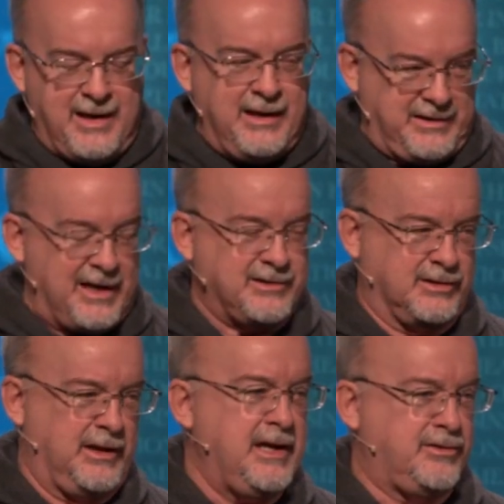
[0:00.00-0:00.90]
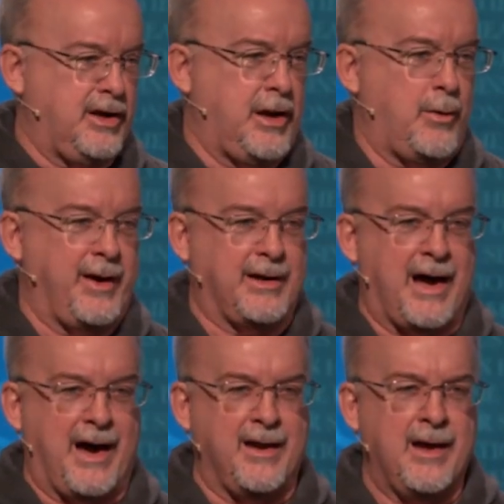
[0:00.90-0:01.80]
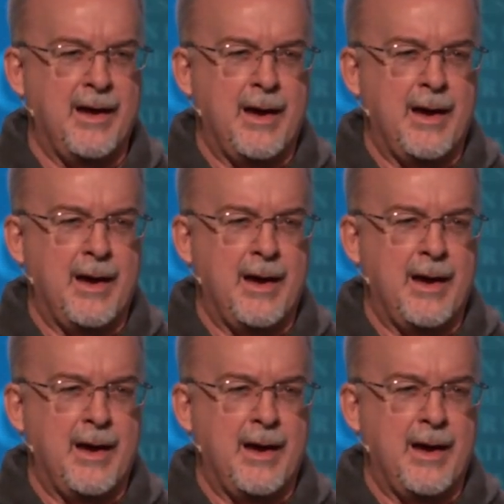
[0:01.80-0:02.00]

it does lead to knowing God,